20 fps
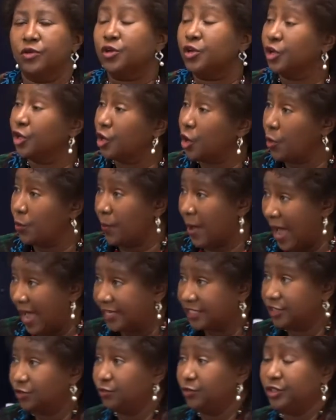You can go
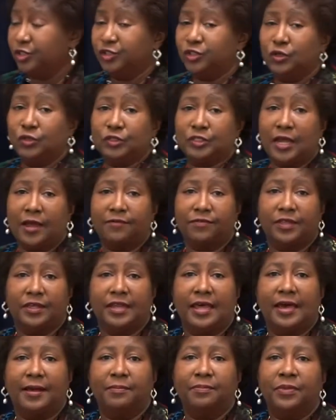back to research after
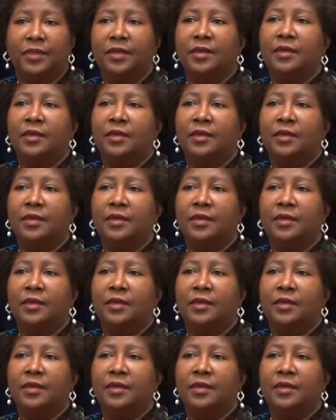that.